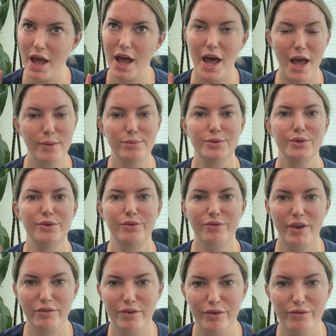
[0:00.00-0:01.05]
absolute
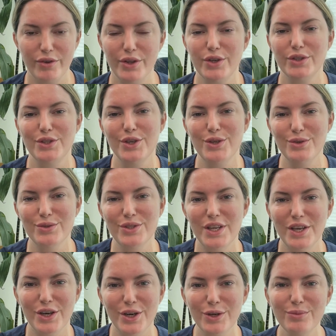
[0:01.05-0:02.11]
favorite filler to use
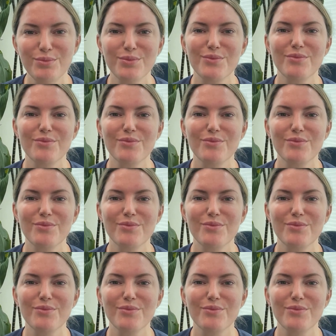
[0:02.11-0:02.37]
here.